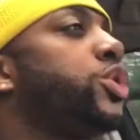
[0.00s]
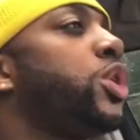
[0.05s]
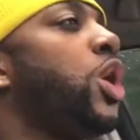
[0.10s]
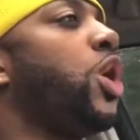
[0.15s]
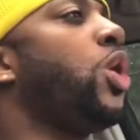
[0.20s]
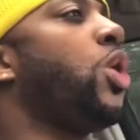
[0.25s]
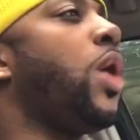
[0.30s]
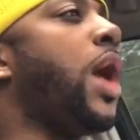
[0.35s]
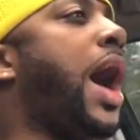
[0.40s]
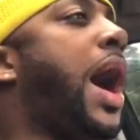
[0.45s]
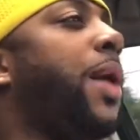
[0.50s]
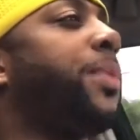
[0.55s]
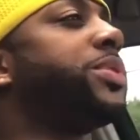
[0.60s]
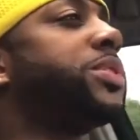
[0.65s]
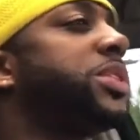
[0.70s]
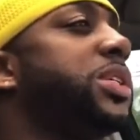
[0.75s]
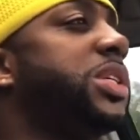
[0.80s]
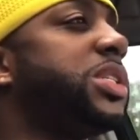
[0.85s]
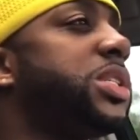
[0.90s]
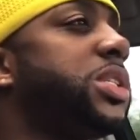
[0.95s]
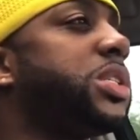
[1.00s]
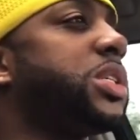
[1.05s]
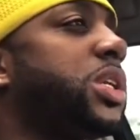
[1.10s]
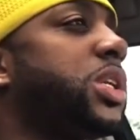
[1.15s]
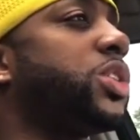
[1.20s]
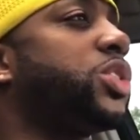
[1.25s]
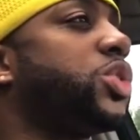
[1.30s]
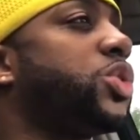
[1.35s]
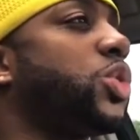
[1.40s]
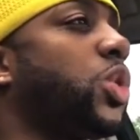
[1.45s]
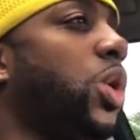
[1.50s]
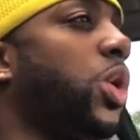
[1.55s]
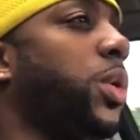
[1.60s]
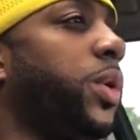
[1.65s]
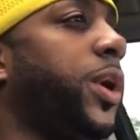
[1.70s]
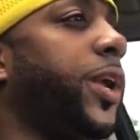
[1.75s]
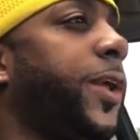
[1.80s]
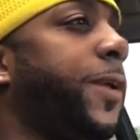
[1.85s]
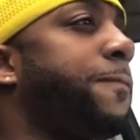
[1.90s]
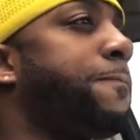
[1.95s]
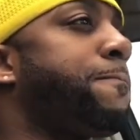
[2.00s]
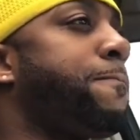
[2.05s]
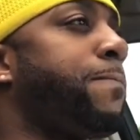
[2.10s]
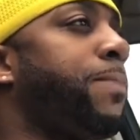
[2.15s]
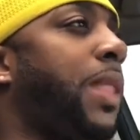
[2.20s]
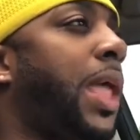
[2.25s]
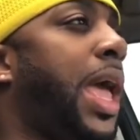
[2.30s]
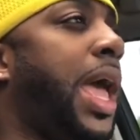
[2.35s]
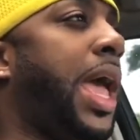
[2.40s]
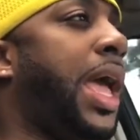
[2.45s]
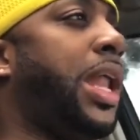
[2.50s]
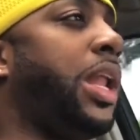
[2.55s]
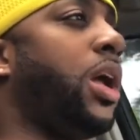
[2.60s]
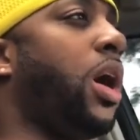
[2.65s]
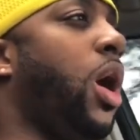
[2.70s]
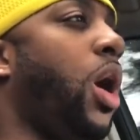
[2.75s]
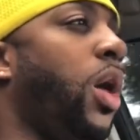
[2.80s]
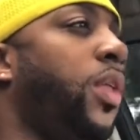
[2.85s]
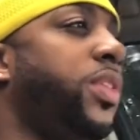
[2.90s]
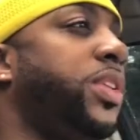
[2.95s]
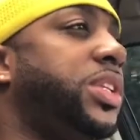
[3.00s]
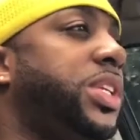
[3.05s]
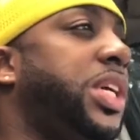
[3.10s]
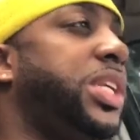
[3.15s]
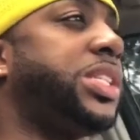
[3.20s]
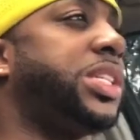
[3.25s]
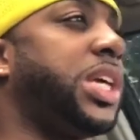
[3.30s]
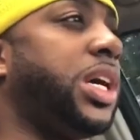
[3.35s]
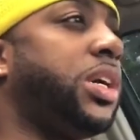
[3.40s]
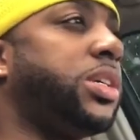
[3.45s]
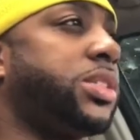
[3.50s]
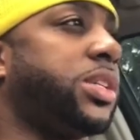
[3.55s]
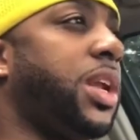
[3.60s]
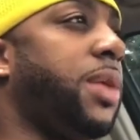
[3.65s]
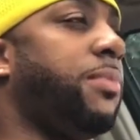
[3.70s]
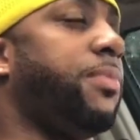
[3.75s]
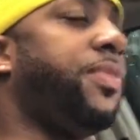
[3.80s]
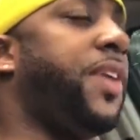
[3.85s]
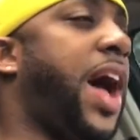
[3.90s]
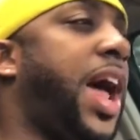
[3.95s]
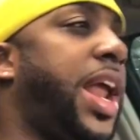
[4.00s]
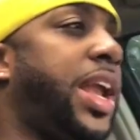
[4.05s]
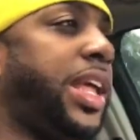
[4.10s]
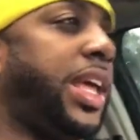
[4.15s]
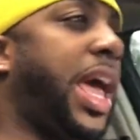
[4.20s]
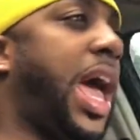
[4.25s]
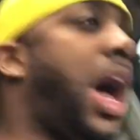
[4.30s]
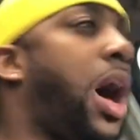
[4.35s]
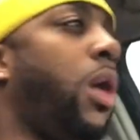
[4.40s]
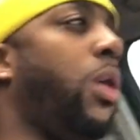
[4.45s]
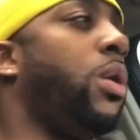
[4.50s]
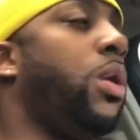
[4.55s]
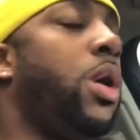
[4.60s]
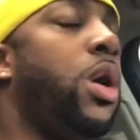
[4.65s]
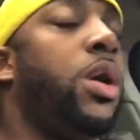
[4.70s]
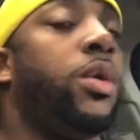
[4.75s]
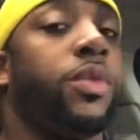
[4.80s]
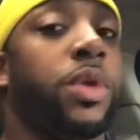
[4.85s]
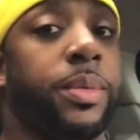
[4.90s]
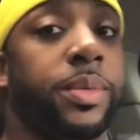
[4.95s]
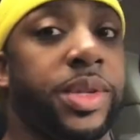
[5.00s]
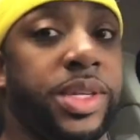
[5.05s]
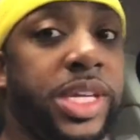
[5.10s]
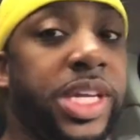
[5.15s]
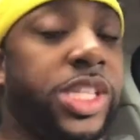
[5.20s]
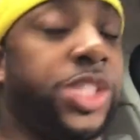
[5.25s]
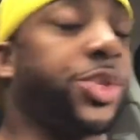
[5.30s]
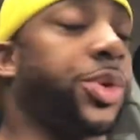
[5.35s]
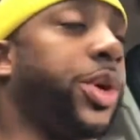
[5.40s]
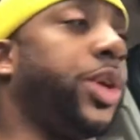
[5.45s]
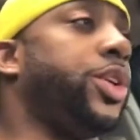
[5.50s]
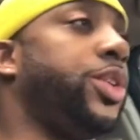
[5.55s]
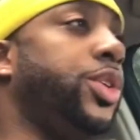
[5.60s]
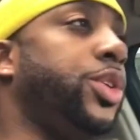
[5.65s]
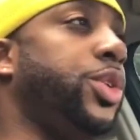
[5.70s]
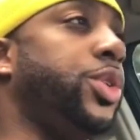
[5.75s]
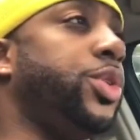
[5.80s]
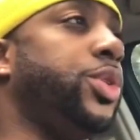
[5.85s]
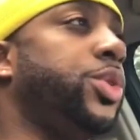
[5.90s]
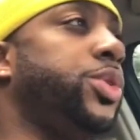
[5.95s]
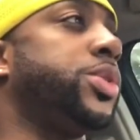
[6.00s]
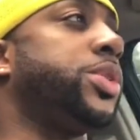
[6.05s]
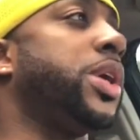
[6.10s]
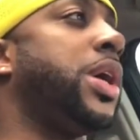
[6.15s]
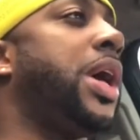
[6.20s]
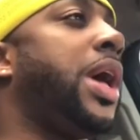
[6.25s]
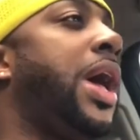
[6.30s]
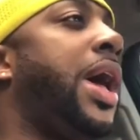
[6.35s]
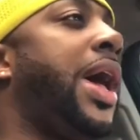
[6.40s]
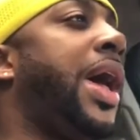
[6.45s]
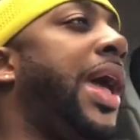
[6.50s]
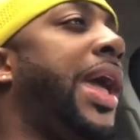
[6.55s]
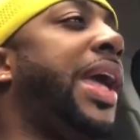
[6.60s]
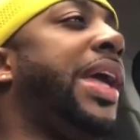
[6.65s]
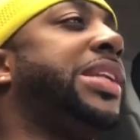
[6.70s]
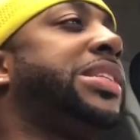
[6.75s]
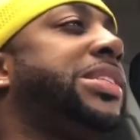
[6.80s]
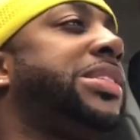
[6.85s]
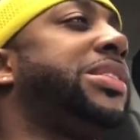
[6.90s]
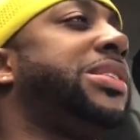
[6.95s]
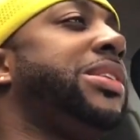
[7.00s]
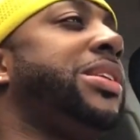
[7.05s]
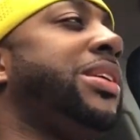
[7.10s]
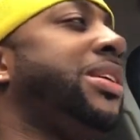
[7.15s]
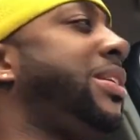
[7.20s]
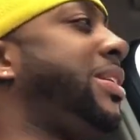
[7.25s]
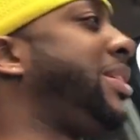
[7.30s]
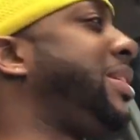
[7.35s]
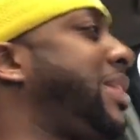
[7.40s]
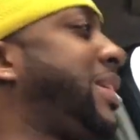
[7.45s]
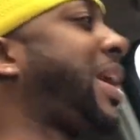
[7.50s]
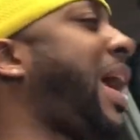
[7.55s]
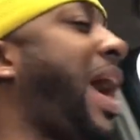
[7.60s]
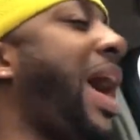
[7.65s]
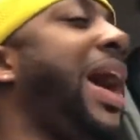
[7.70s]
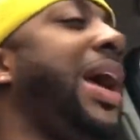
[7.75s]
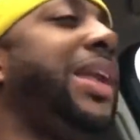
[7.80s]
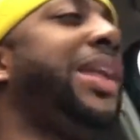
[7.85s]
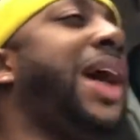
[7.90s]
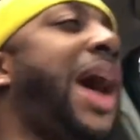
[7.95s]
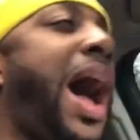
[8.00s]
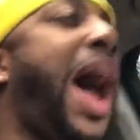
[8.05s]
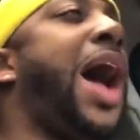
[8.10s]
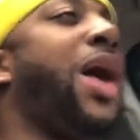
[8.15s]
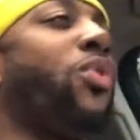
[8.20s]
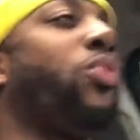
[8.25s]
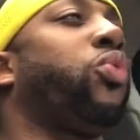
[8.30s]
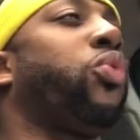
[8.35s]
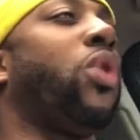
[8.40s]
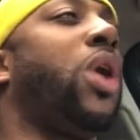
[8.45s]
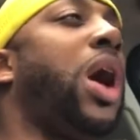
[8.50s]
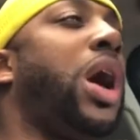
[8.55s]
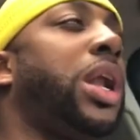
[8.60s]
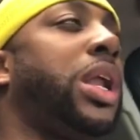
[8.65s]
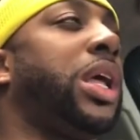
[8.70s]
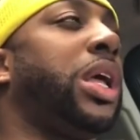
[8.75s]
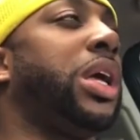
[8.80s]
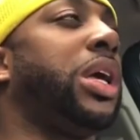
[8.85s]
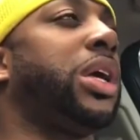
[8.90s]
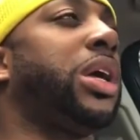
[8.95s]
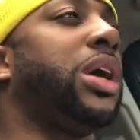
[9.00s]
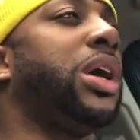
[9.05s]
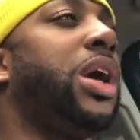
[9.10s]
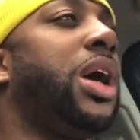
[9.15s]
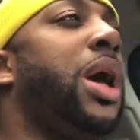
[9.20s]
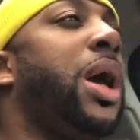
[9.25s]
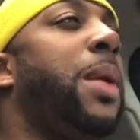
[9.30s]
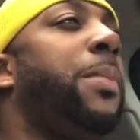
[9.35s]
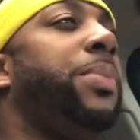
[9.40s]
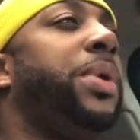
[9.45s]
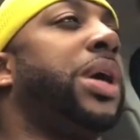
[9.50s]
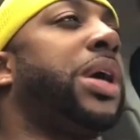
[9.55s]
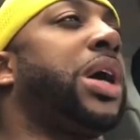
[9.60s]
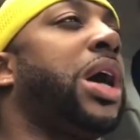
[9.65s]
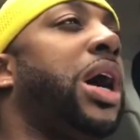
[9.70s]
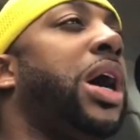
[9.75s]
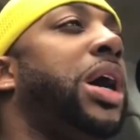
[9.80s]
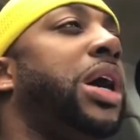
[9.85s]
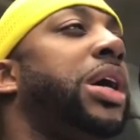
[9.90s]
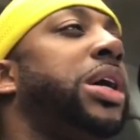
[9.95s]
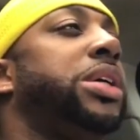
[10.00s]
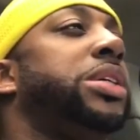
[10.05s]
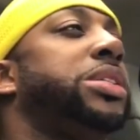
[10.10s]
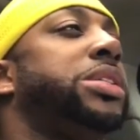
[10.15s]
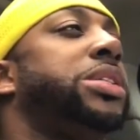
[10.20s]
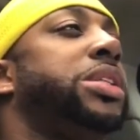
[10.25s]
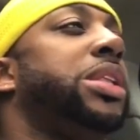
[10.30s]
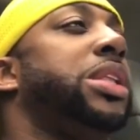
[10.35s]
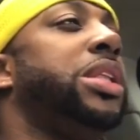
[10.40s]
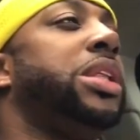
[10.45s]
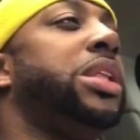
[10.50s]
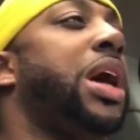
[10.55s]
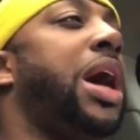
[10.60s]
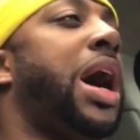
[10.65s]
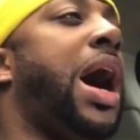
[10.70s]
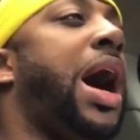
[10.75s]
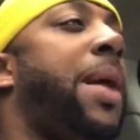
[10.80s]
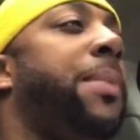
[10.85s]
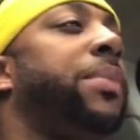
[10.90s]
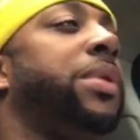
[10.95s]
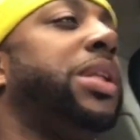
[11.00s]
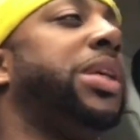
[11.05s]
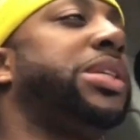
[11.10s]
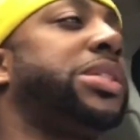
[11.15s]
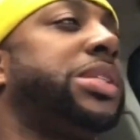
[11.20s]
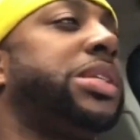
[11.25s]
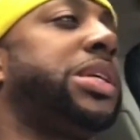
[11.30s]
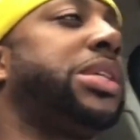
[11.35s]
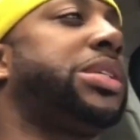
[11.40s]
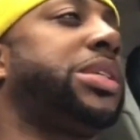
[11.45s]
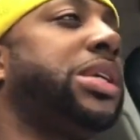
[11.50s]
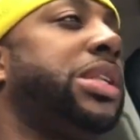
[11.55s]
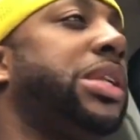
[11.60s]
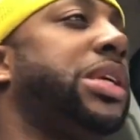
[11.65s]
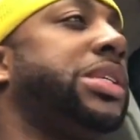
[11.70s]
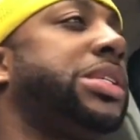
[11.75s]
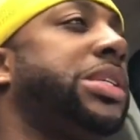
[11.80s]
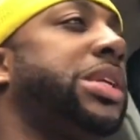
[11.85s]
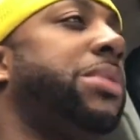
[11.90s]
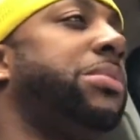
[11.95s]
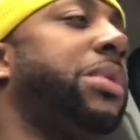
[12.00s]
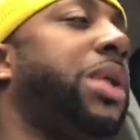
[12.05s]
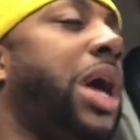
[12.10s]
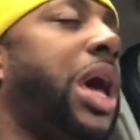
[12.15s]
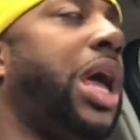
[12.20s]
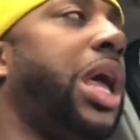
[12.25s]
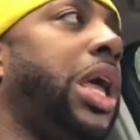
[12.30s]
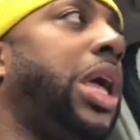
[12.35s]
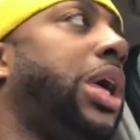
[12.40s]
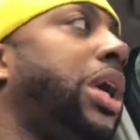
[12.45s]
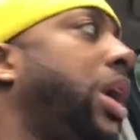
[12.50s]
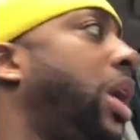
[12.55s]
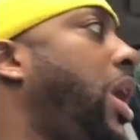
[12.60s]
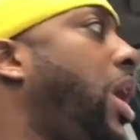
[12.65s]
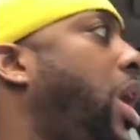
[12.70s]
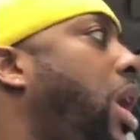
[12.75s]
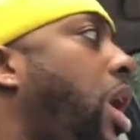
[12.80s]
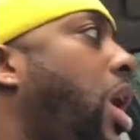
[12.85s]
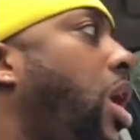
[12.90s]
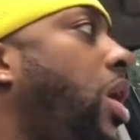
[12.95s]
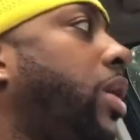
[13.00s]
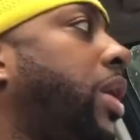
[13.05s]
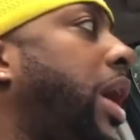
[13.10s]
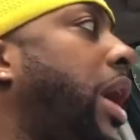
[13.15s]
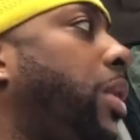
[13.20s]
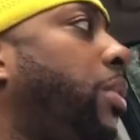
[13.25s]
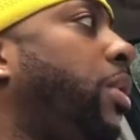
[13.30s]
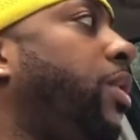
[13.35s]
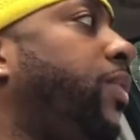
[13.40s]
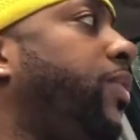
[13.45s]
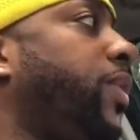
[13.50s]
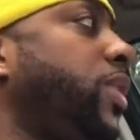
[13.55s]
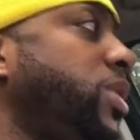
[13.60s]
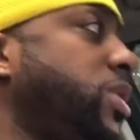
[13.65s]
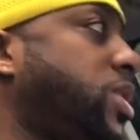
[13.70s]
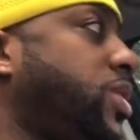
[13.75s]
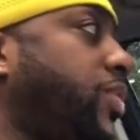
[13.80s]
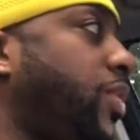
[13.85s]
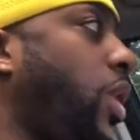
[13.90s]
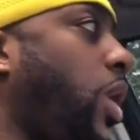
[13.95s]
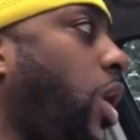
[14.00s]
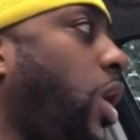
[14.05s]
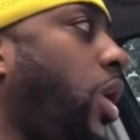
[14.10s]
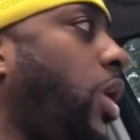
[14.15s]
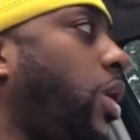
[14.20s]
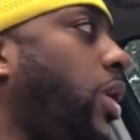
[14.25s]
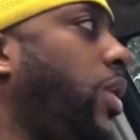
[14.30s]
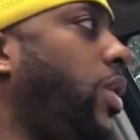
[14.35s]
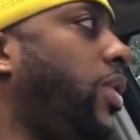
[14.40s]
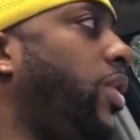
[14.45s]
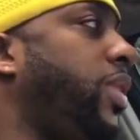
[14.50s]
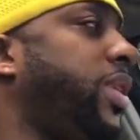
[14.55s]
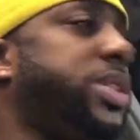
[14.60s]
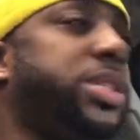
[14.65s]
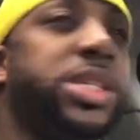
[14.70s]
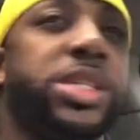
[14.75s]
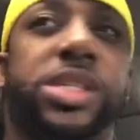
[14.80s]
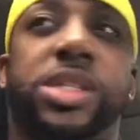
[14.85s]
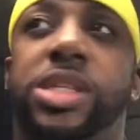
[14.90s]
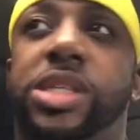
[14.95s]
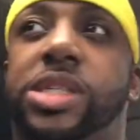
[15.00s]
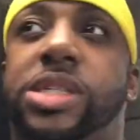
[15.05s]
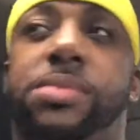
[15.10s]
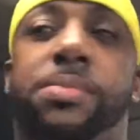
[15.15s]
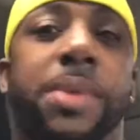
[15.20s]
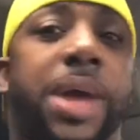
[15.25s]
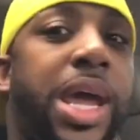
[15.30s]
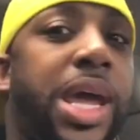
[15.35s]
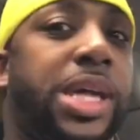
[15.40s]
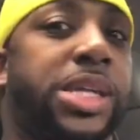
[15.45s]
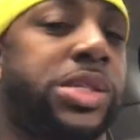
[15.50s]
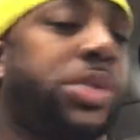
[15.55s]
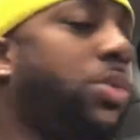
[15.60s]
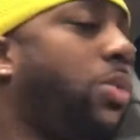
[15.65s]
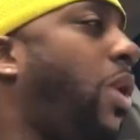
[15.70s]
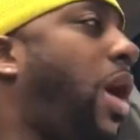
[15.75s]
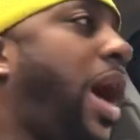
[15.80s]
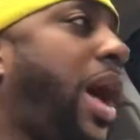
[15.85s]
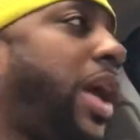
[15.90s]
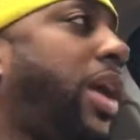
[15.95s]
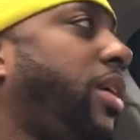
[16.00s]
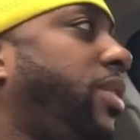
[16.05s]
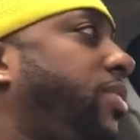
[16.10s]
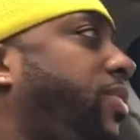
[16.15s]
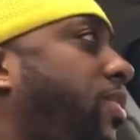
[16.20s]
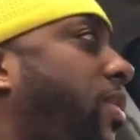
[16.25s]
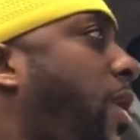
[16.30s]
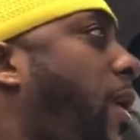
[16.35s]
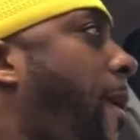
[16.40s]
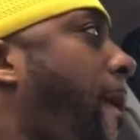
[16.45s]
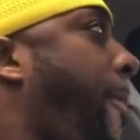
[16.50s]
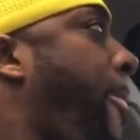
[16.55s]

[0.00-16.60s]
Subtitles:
So I was listening to the story and all the details that I'm finding out from the Detroit News. It's kind of ironic because I'm listening to this and I'm like, okay, well, first of all, this is this man's wife.